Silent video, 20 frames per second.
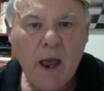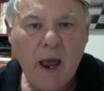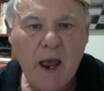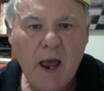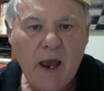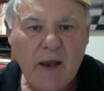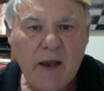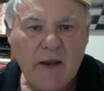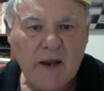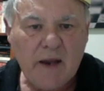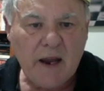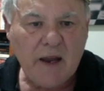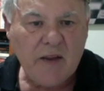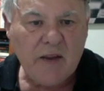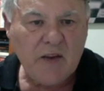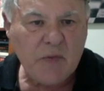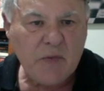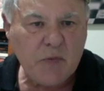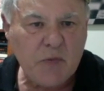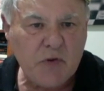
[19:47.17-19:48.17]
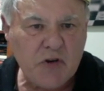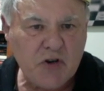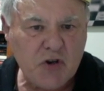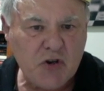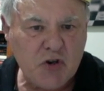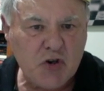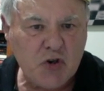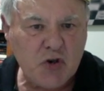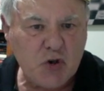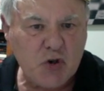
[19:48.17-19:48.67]
and this position
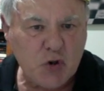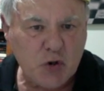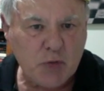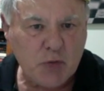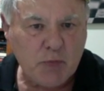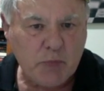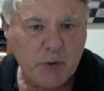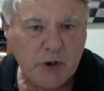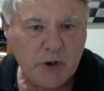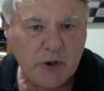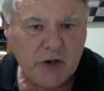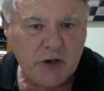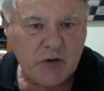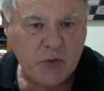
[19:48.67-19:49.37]
should be,